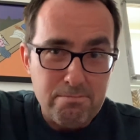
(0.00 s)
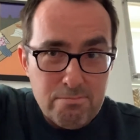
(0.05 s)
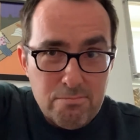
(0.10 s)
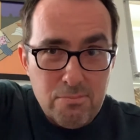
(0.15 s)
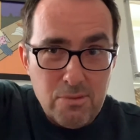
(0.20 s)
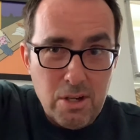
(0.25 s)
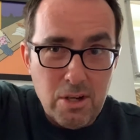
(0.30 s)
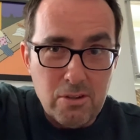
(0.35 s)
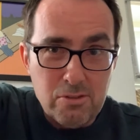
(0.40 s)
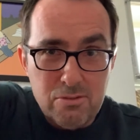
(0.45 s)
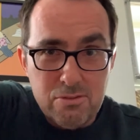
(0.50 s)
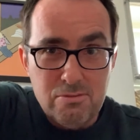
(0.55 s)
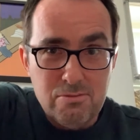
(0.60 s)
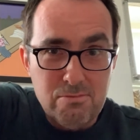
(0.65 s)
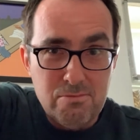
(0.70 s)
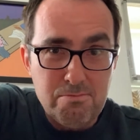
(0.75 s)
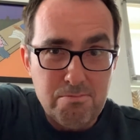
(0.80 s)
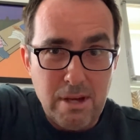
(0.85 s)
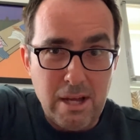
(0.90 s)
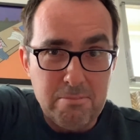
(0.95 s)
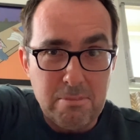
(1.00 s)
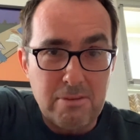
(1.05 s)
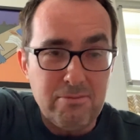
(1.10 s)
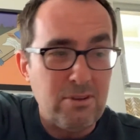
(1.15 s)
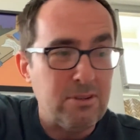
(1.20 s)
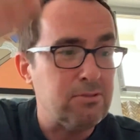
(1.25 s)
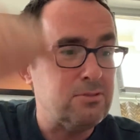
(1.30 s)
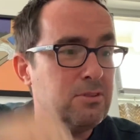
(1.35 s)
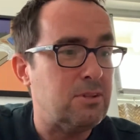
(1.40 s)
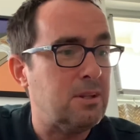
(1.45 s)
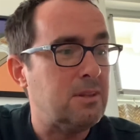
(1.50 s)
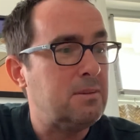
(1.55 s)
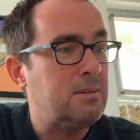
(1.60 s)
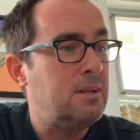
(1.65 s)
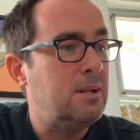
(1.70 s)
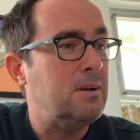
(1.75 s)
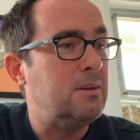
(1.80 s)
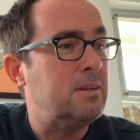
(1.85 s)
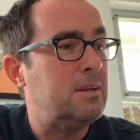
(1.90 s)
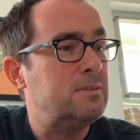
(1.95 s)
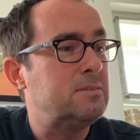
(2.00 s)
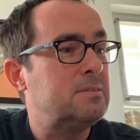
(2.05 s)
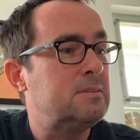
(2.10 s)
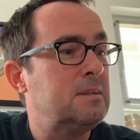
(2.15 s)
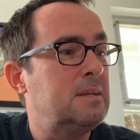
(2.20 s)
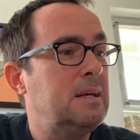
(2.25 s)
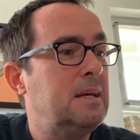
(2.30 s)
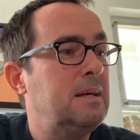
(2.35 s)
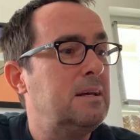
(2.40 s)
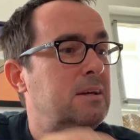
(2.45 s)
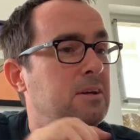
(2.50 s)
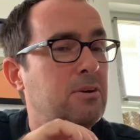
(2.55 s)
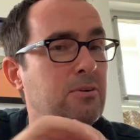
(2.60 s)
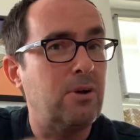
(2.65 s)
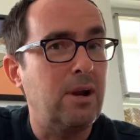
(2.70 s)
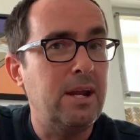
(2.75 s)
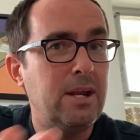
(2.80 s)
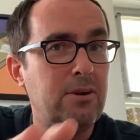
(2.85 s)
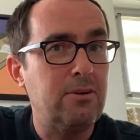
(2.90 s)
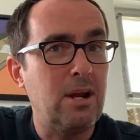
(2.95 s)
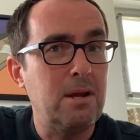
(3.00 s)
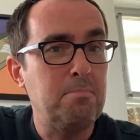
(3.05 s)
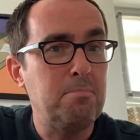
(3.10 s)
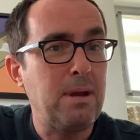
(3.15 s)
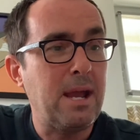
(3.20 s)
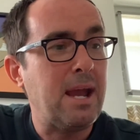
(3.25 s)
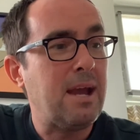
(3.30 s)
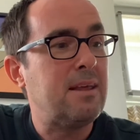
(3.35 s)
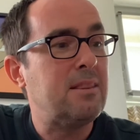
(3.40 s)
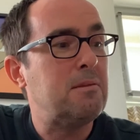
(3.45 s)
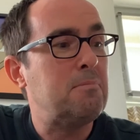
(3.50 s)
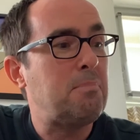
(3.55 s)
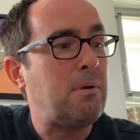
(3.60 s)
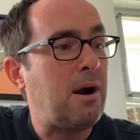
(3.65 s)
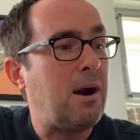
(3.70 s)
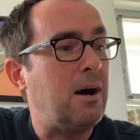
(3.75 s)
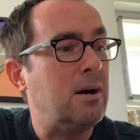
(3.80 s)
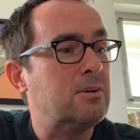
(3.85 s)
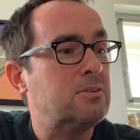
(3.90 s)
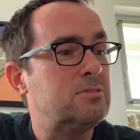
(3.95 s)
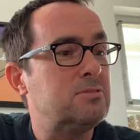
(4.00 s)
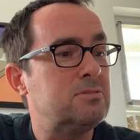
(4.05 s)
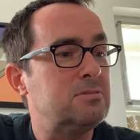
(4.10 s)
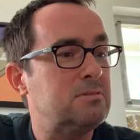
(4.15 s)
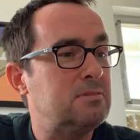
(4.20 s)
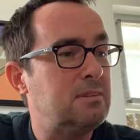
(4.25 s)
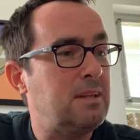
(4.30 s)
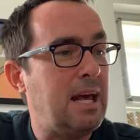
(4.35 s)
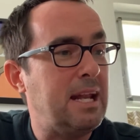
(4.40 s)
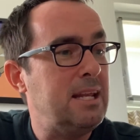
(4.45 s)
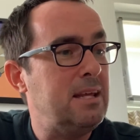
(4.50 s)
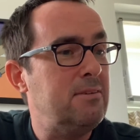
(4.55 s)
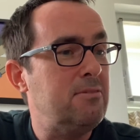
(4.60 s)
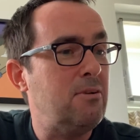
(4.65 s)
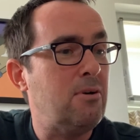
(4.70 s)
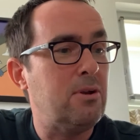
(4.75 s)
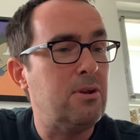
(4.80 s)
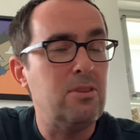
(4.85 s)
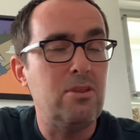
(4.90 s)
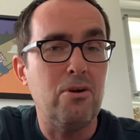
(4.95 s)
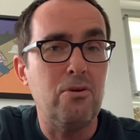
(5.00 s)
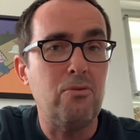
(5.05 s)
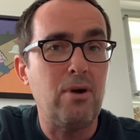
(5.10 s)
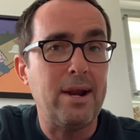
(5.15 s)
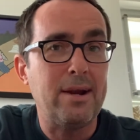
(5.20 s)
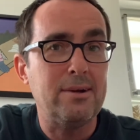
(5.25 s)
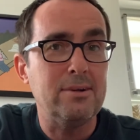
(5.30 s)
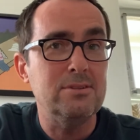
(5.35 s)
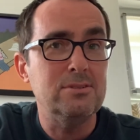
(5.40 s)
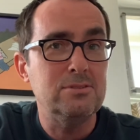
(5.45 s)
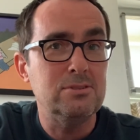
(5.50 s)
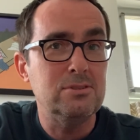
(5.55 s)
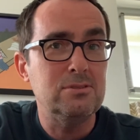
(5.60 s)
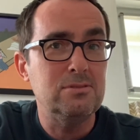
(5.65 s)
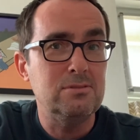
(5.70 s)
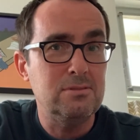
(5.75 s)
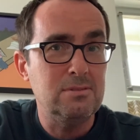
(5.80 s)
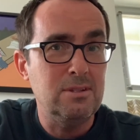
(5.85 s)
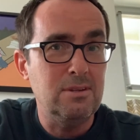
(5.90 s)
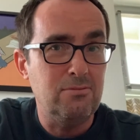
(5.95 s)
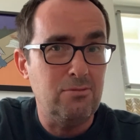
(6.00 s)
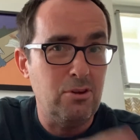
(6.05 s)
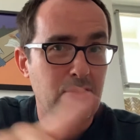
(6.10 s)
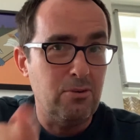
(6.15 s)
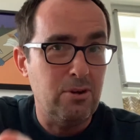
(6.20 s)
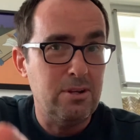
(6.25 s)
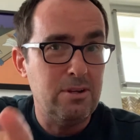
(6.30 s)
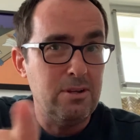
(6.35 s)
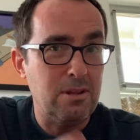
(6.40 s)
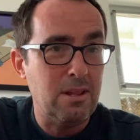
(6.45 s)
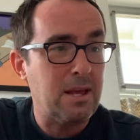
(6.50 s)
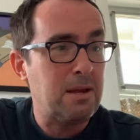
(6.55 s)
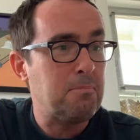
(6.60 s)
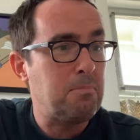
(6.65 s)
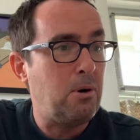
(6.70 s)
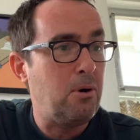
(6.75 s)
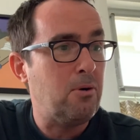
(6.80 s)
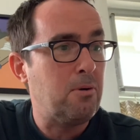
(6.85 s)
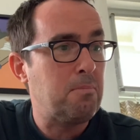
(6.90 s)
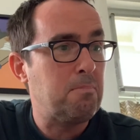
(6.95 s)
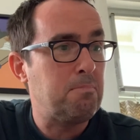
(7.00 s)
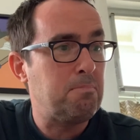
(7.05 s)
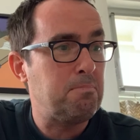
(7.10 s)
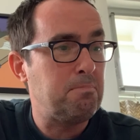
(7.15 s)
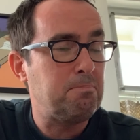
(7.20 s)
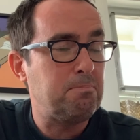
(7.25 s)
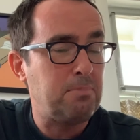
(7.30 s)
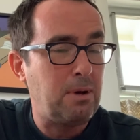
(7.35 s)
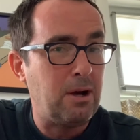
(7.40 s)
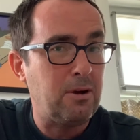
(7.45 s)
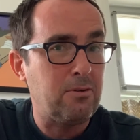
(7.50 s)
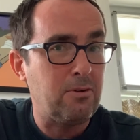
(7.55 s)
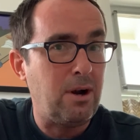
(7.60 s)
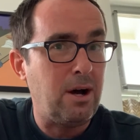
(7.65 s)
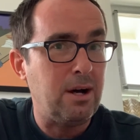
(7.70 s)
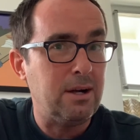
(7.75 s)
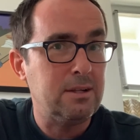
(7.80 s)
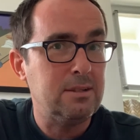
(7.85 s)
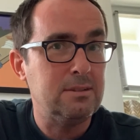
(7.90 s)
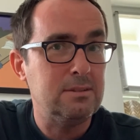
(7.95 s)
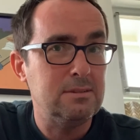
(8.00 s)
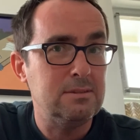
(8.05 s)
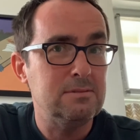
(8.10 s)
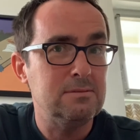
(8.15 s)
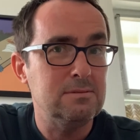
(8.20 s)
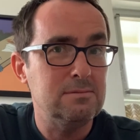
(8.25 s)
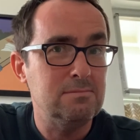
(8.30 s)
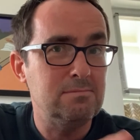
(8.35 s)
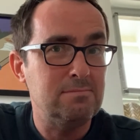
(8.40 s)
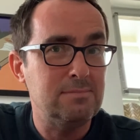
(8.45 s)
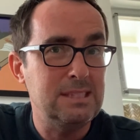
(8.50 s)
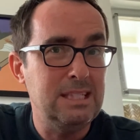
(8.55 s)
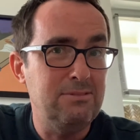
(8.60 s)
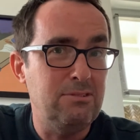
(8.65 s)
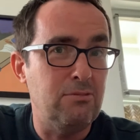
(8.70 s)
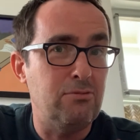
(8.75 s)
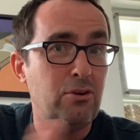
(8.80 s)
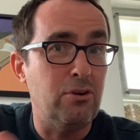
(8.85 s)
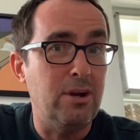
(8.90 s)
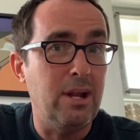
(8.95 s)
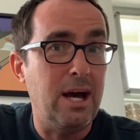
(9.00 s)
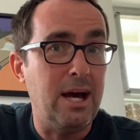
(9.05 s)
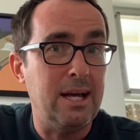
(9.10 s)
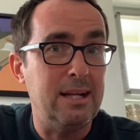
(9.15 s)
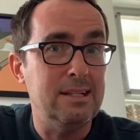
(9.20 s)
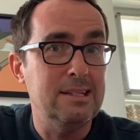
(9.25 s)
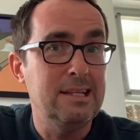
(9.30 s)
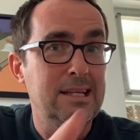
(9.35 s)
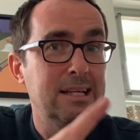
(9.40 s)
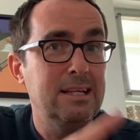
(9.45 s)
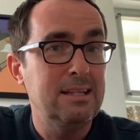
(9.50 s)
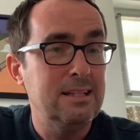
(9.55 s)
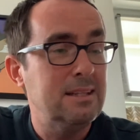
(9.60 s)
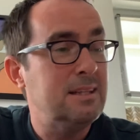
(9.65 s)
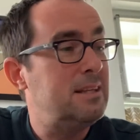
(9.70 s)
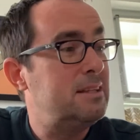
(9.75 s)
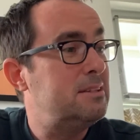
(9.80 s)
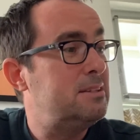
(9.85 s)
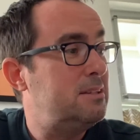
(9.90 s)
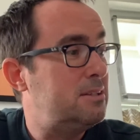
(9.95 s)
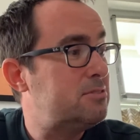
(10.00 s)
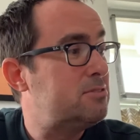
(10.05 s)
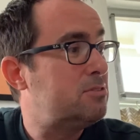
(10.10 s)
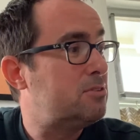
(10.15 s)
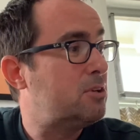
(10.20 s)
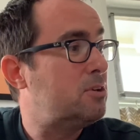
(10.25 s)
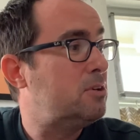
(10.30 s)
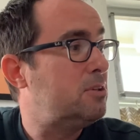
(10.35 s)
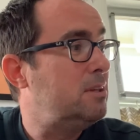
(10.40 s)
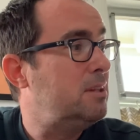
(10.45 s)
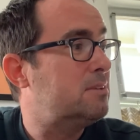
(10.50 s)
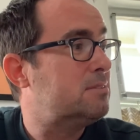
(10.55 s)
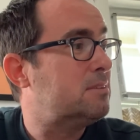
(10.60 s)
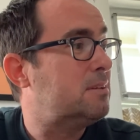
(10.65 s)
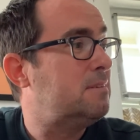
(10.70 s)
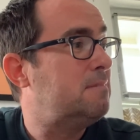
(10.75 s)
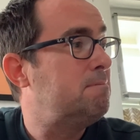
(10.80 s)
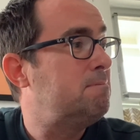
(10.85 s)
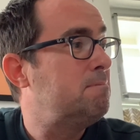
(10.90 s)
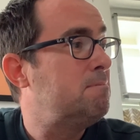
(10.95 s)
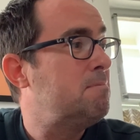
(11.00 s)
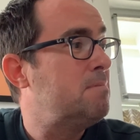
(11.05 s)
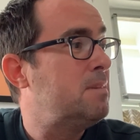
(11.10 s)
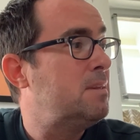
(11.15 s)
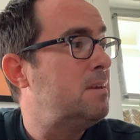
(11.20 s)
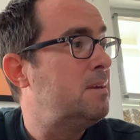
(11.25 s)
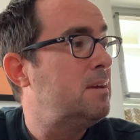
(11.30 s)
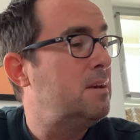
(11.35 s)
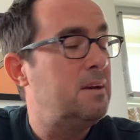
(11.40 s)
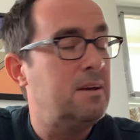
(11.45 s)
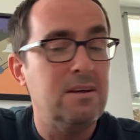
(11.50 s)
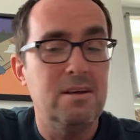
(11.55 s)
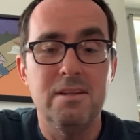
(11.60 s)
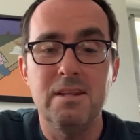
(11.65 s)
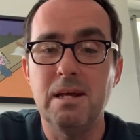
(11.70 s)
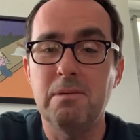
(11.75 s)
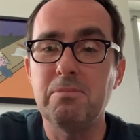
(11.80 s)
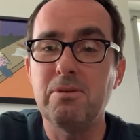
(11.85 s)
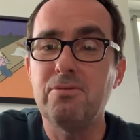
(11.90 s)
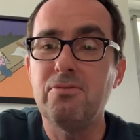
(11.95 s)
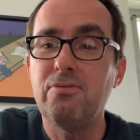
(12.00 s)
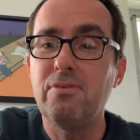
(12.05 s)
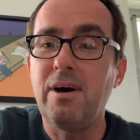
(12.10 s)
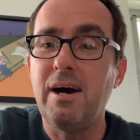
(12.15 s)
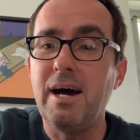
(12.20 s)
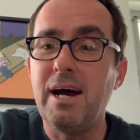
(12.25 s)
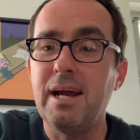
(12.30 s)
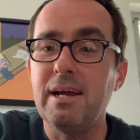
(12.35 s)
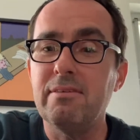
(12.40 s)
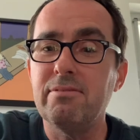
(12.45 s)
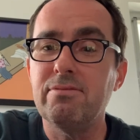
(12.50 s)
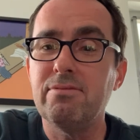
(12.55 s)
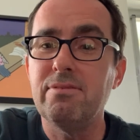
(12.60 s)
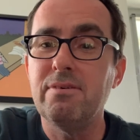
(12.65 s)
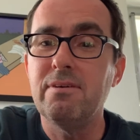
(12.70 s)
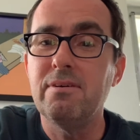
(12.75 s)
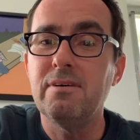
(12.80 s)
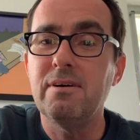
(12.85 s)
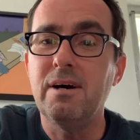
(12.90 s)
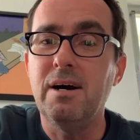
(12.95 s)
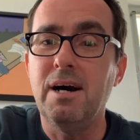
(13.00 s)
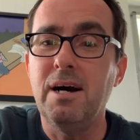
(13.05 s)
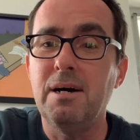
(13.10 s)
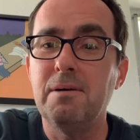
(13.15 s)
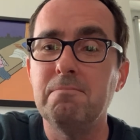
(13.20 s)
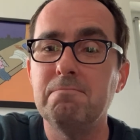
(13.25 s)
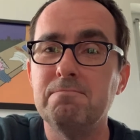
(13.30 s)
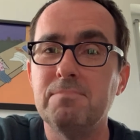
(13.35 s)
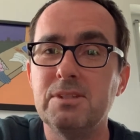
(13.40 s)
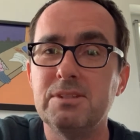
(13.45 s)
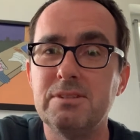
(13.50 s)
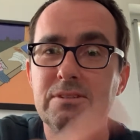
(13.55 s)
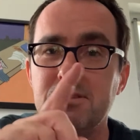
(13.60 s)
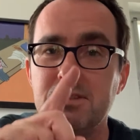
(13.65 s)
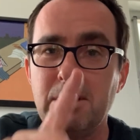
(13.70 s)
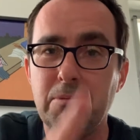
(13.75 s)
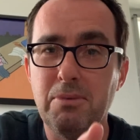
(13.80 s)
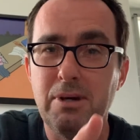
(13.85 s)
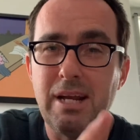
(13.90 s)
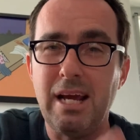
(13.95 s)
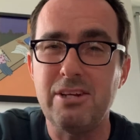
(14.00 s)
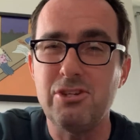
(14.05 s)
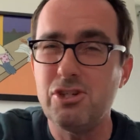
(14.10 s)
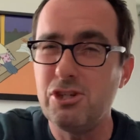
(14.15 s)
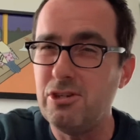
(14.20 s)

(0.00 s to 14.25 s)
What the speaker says: you know, pound my fist to, you know, this. Great, great band, the Bronx. Any one of their records, if you're into like punk rock, even if you're not, this is a good listen. Number 5. This is someone I